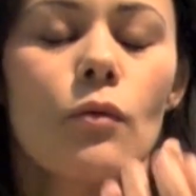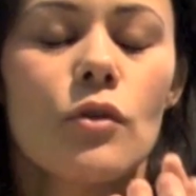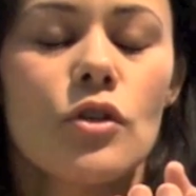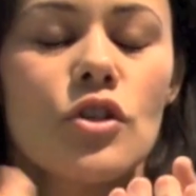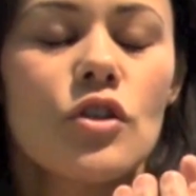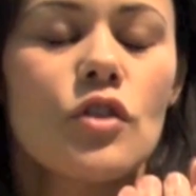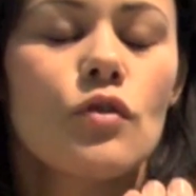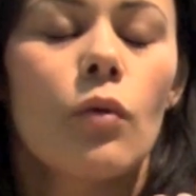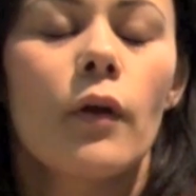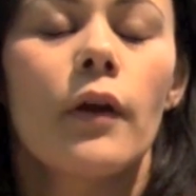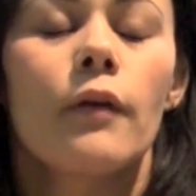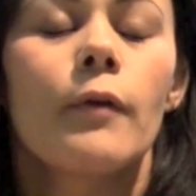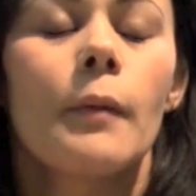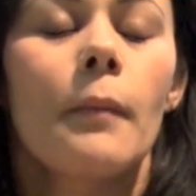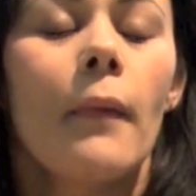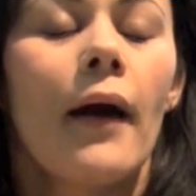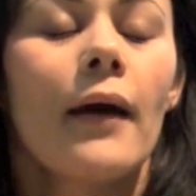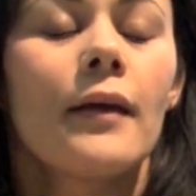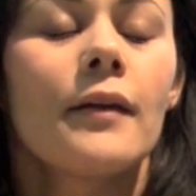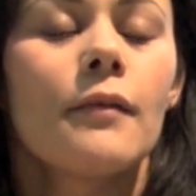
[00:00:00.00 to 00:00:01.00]
It was just what it
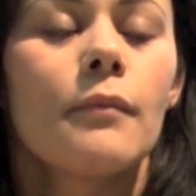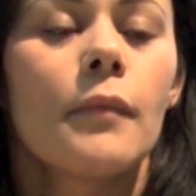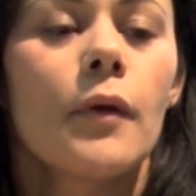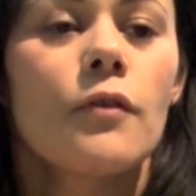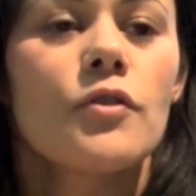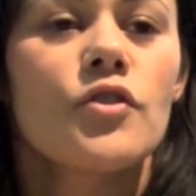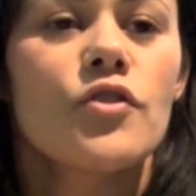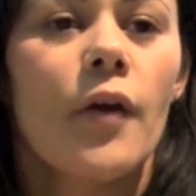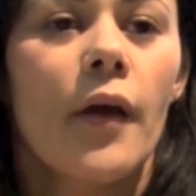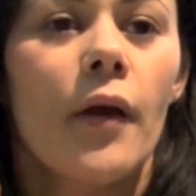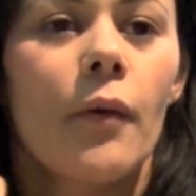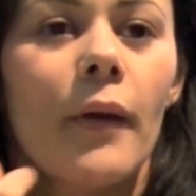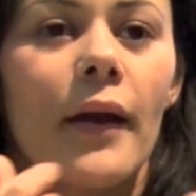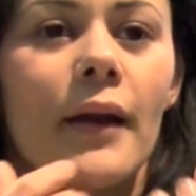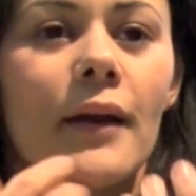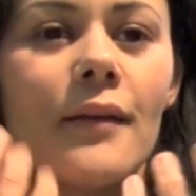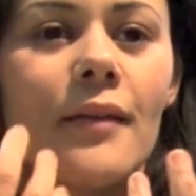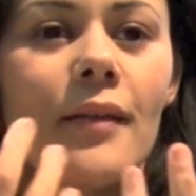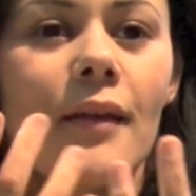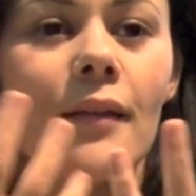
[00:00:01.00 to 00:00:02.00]
reminded me of straight away,
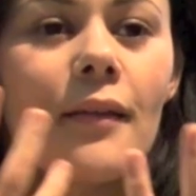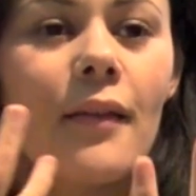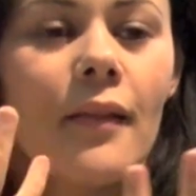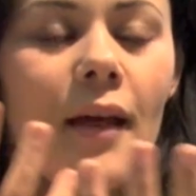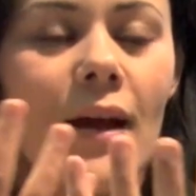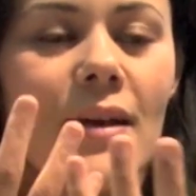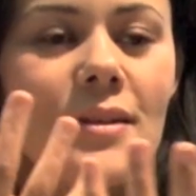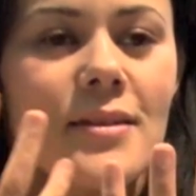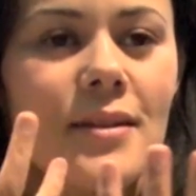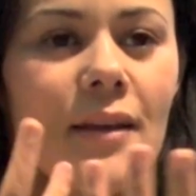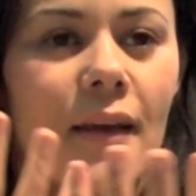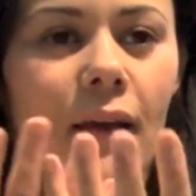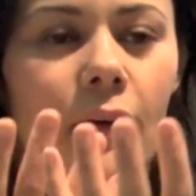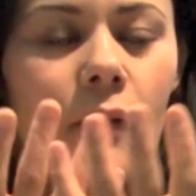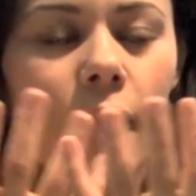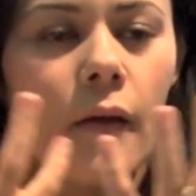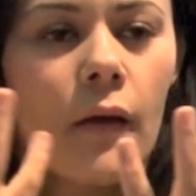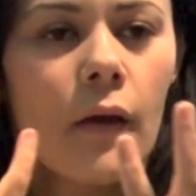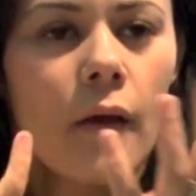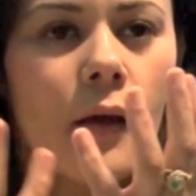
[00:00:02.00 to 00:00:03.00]
and I think that that's
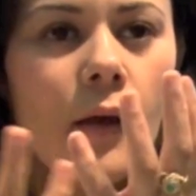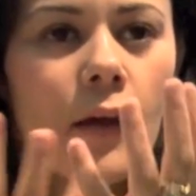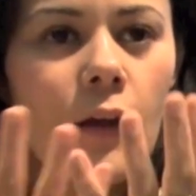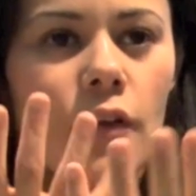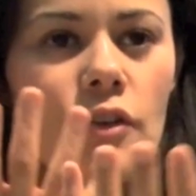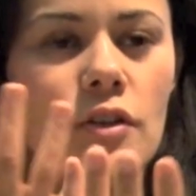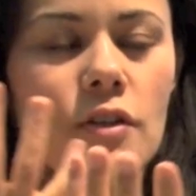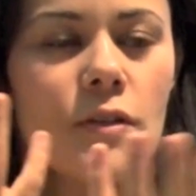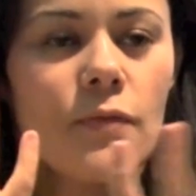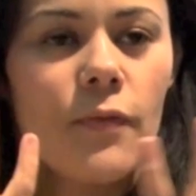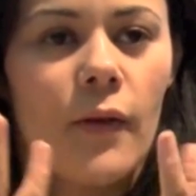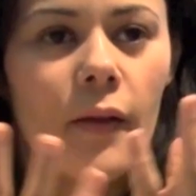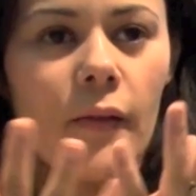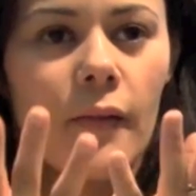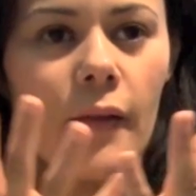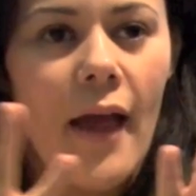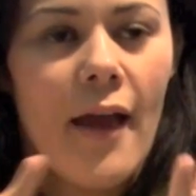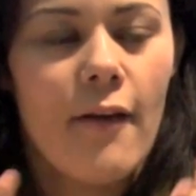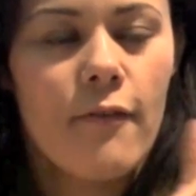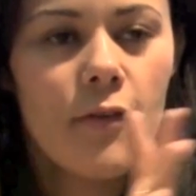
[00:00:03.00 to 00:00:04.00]
it. It just
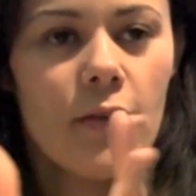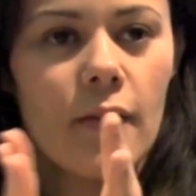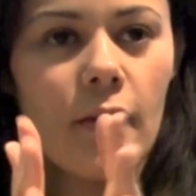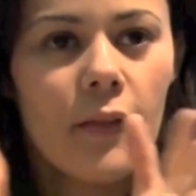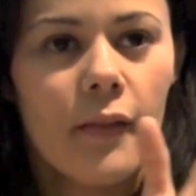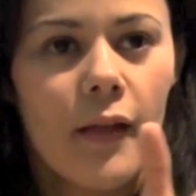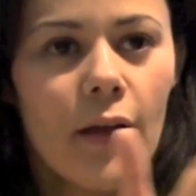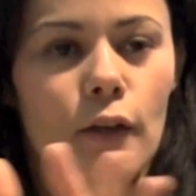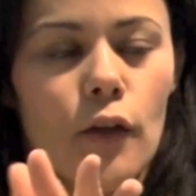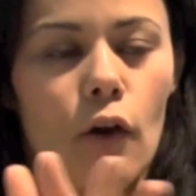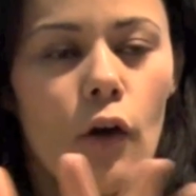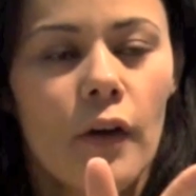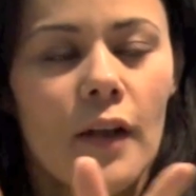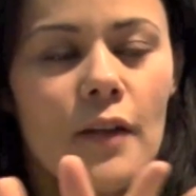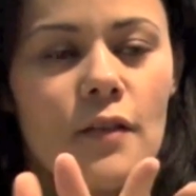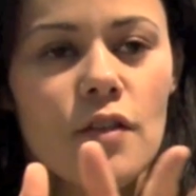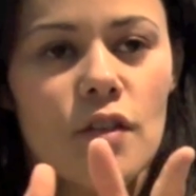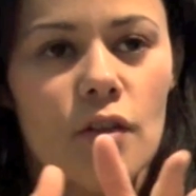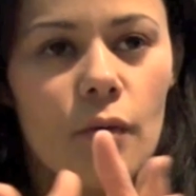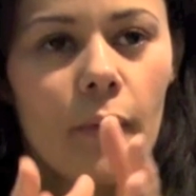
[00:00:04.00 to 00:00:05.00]
felt that everything that had gone
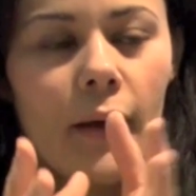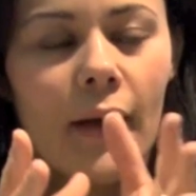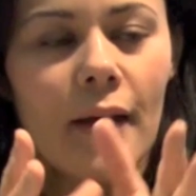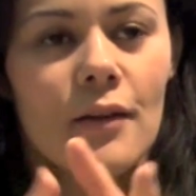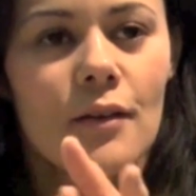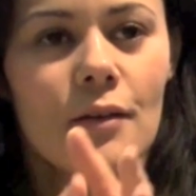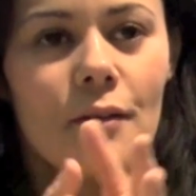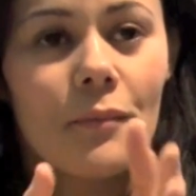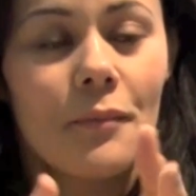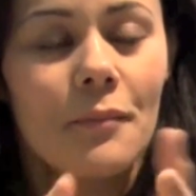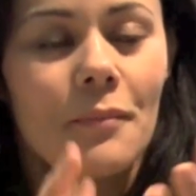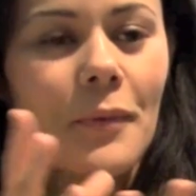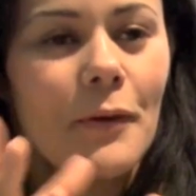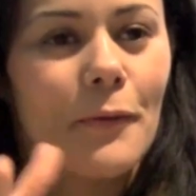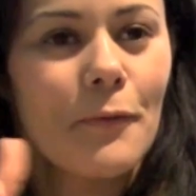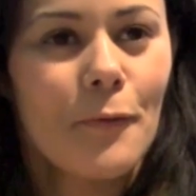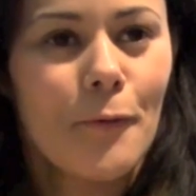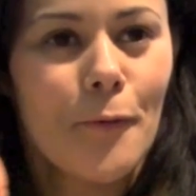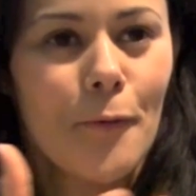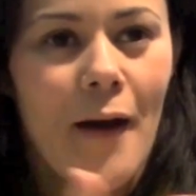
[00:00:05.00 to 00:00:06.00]
into it
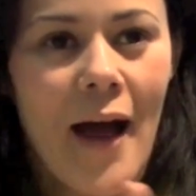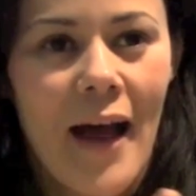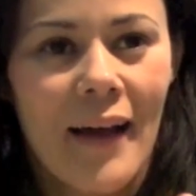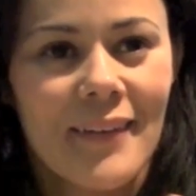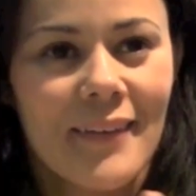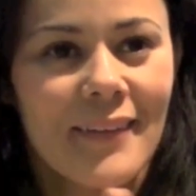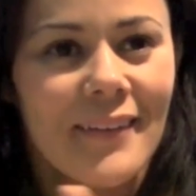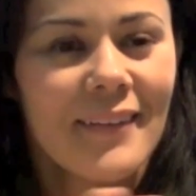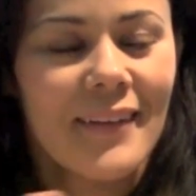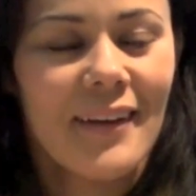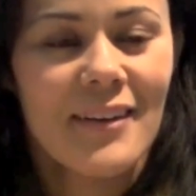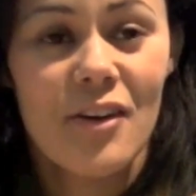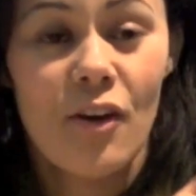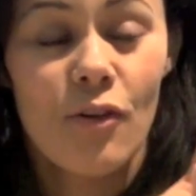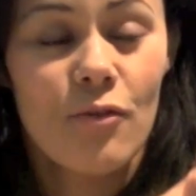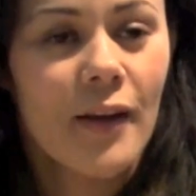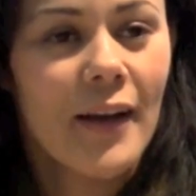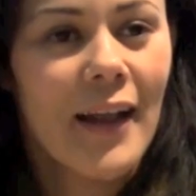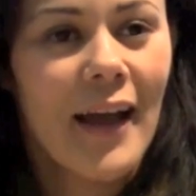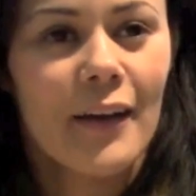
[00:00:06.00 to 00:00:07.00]
beforehand, I'd
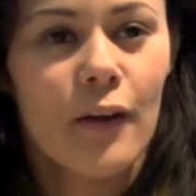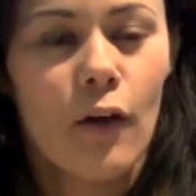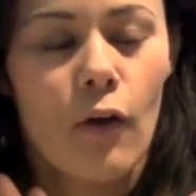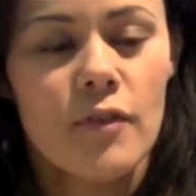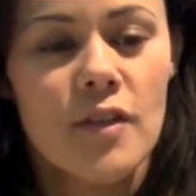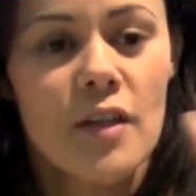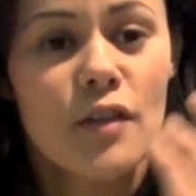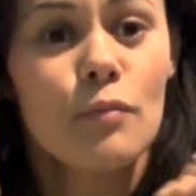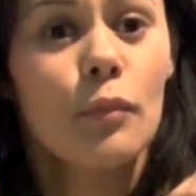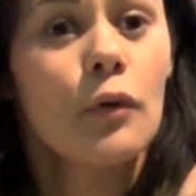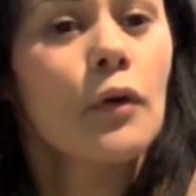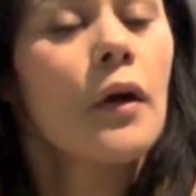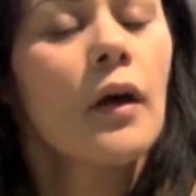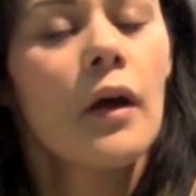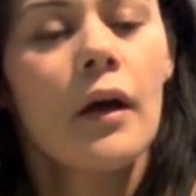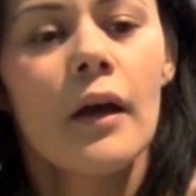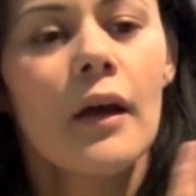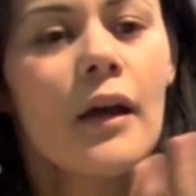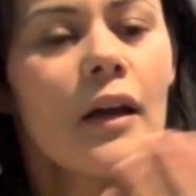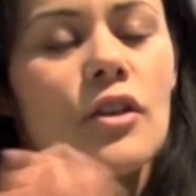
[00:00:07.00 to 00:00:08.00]
not really had a conversation, but
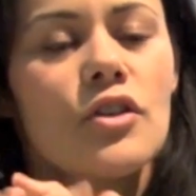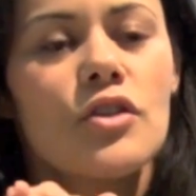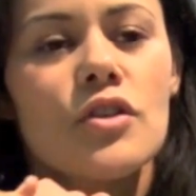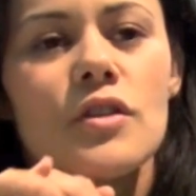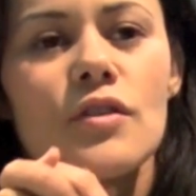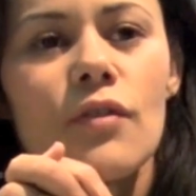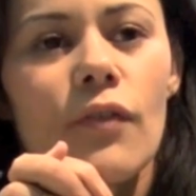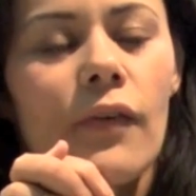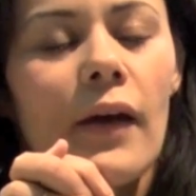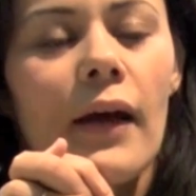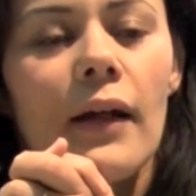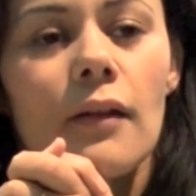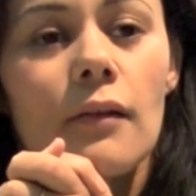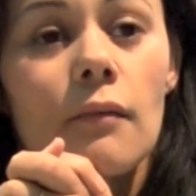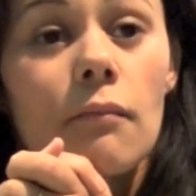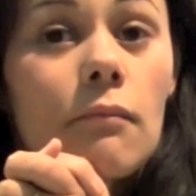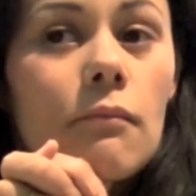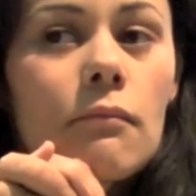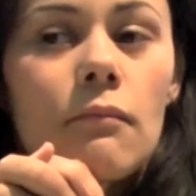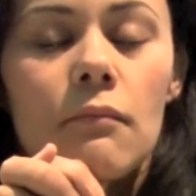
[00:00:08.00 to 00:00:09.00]
it just
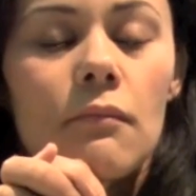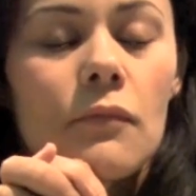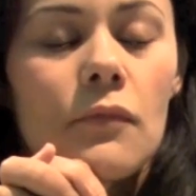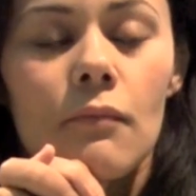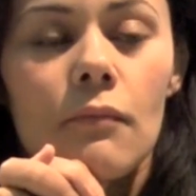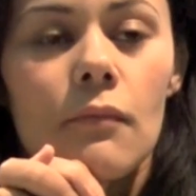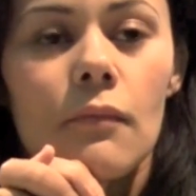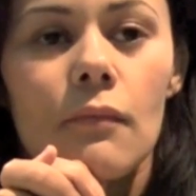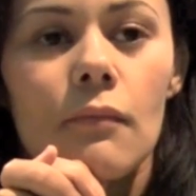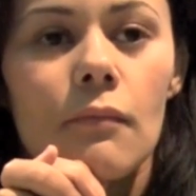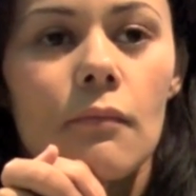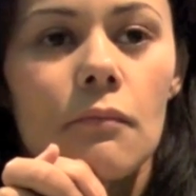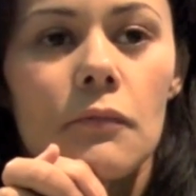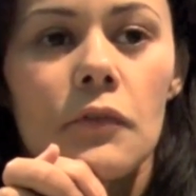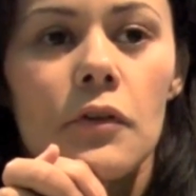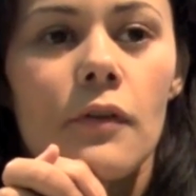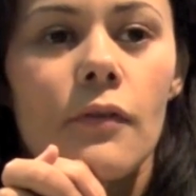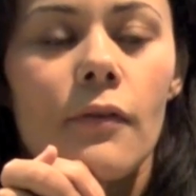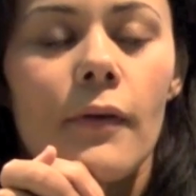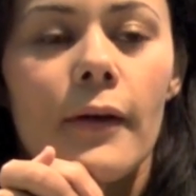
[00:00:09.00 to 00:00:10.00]
felt
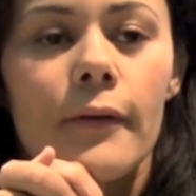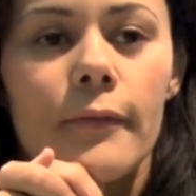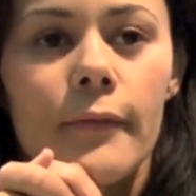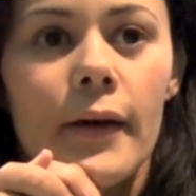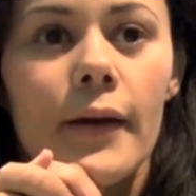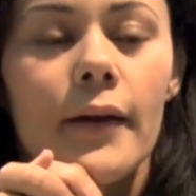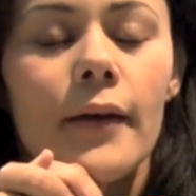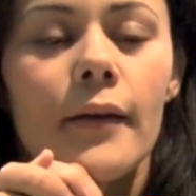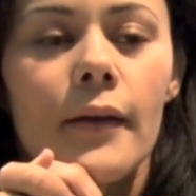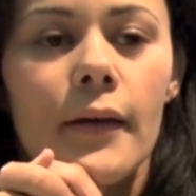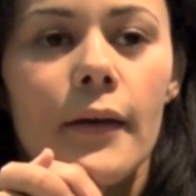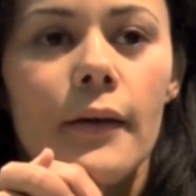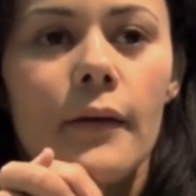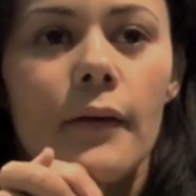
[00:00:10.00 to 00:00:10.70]
right, yeah.